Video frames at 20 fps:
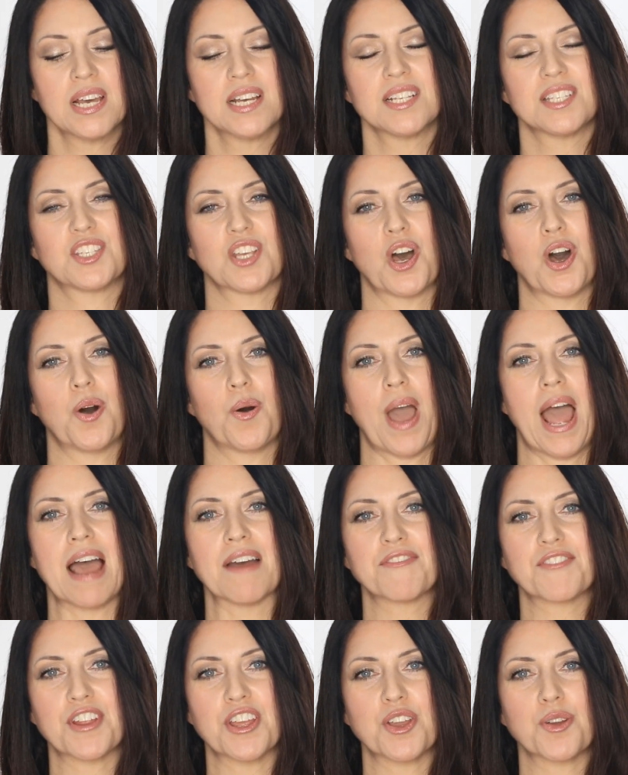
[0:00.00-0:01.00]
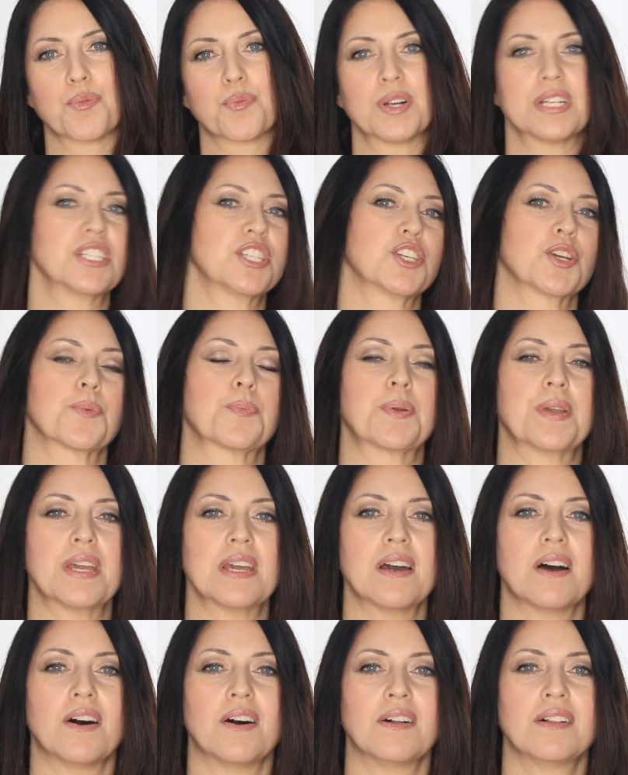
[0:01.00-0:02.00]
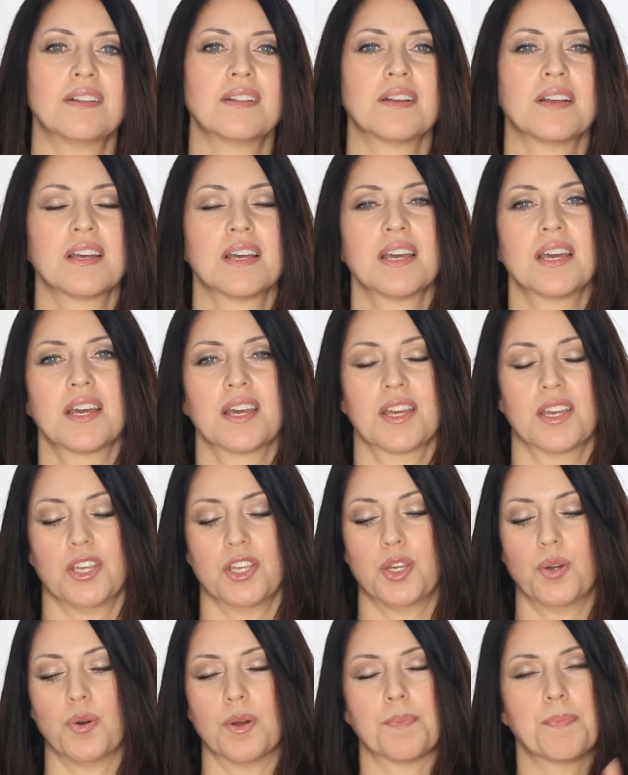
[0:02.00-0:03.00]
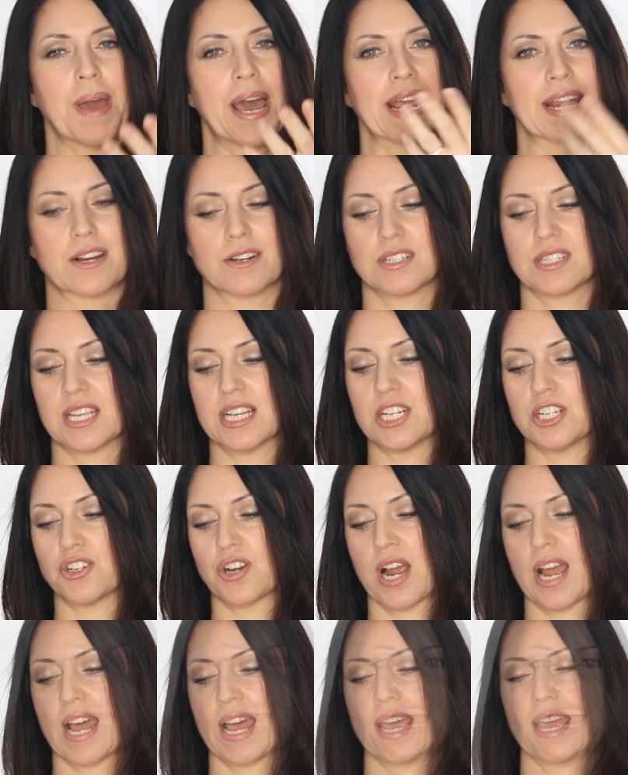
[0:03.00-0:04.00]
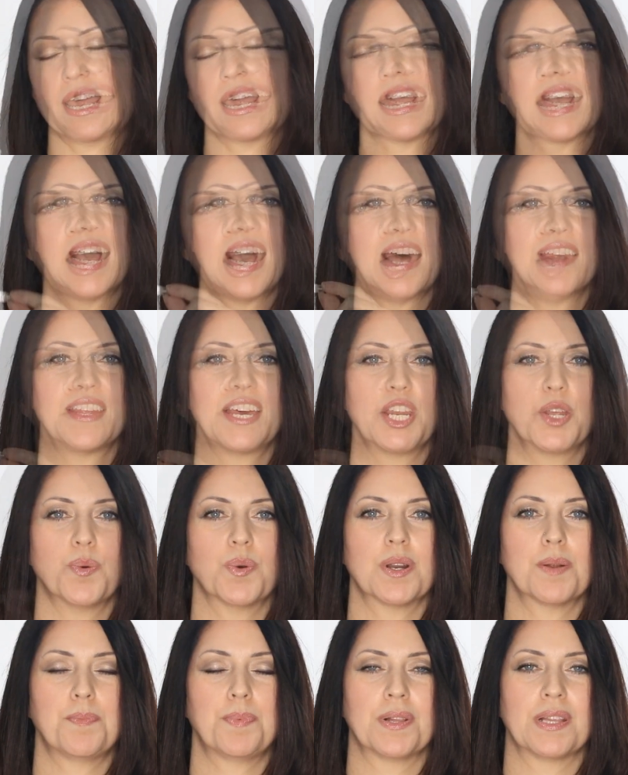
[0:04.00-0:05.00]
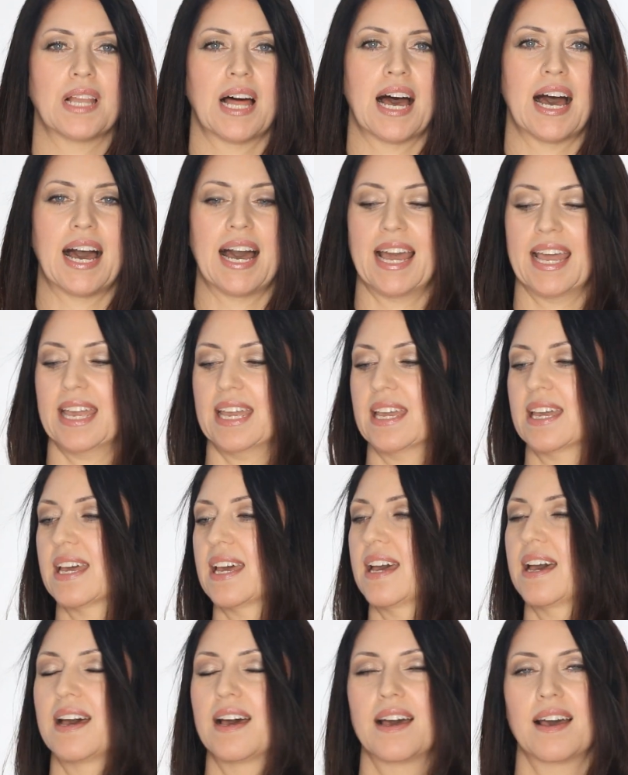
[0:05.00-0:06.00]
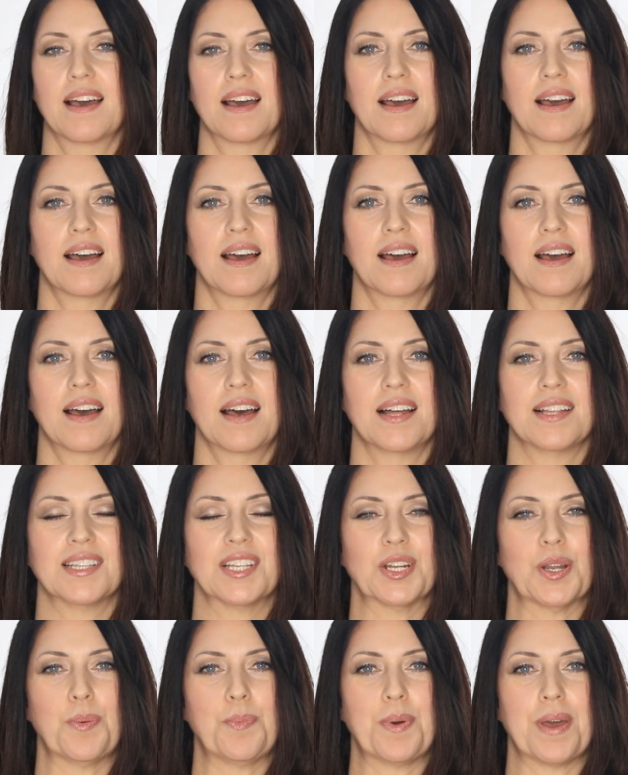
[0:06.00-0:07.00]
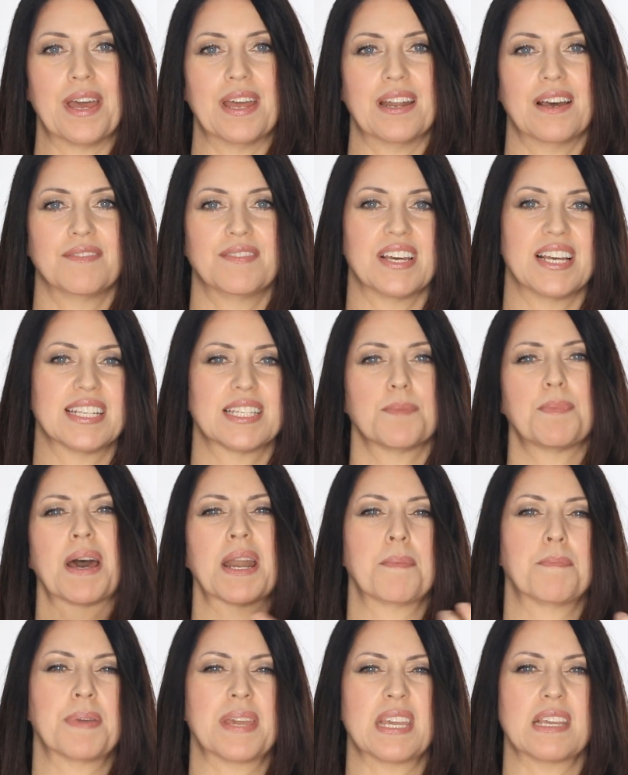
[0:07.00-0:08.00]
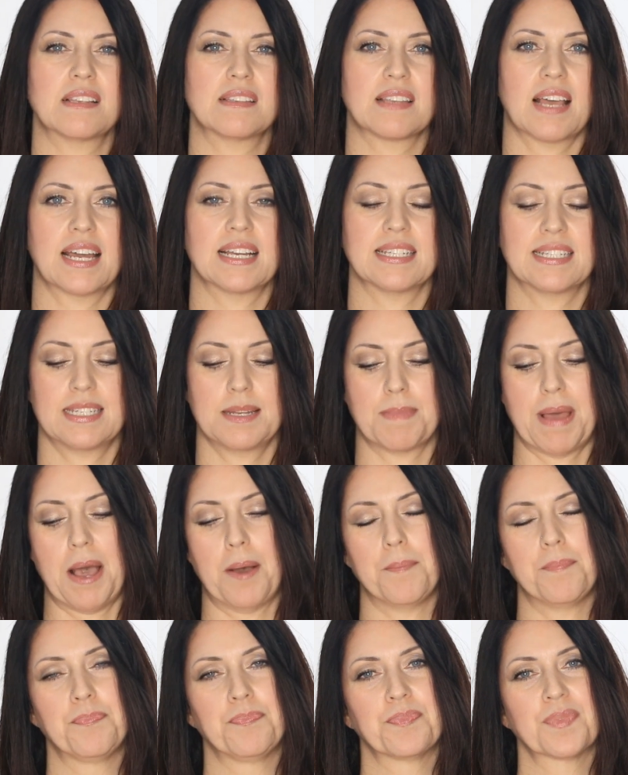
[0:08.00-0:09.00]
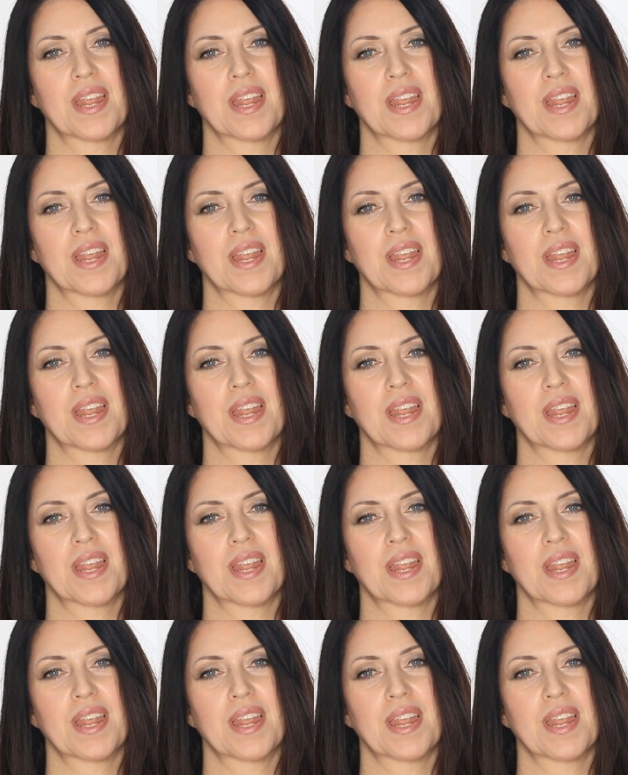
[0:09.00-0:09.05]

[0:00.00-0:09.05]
So after you rinse your peel, you would pat your skin dry and then you would apply a little bit of this, about a pea-sized amount.